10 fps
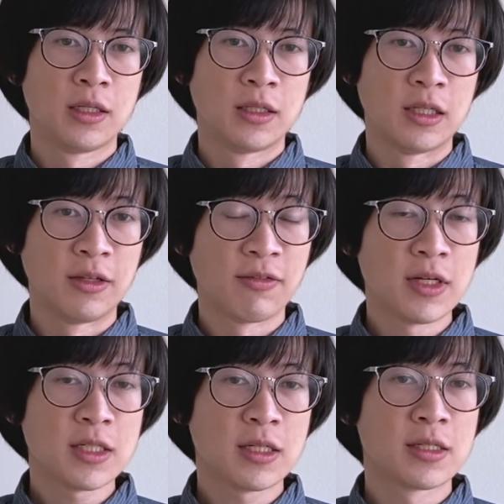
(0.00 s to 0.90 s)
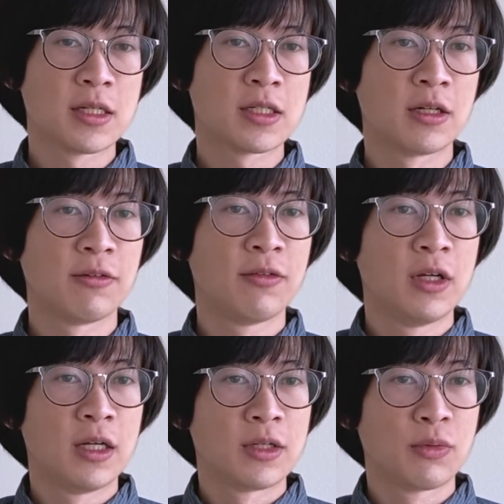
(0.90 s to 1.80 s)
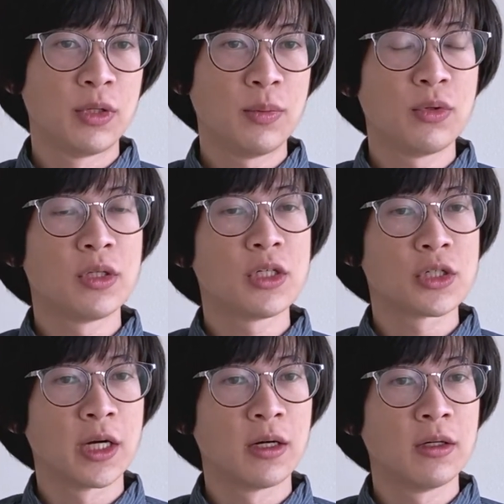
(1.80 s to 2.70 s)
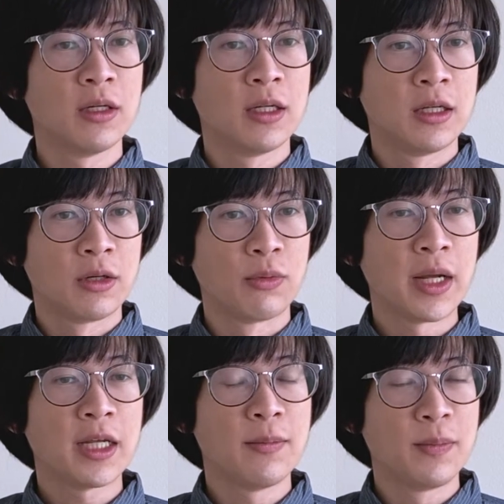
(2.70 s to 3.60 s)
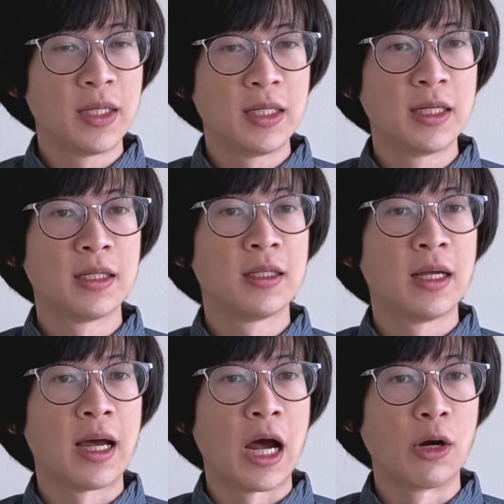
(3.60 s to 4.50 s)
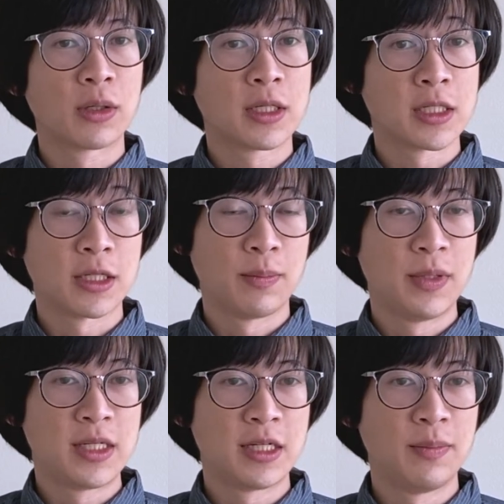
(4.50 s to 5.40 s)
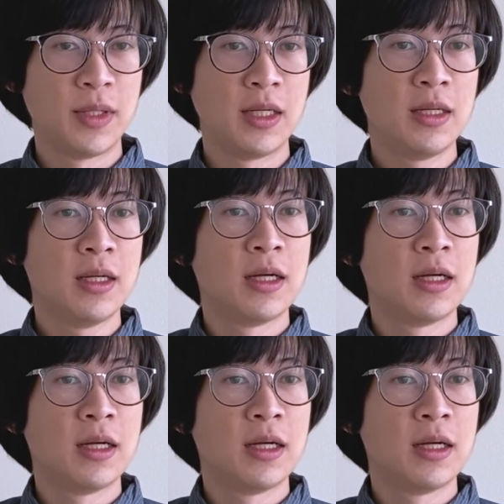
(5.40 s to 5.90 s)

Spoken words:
The device consists of 3D printed shell, rack and pinion, our custom PCB,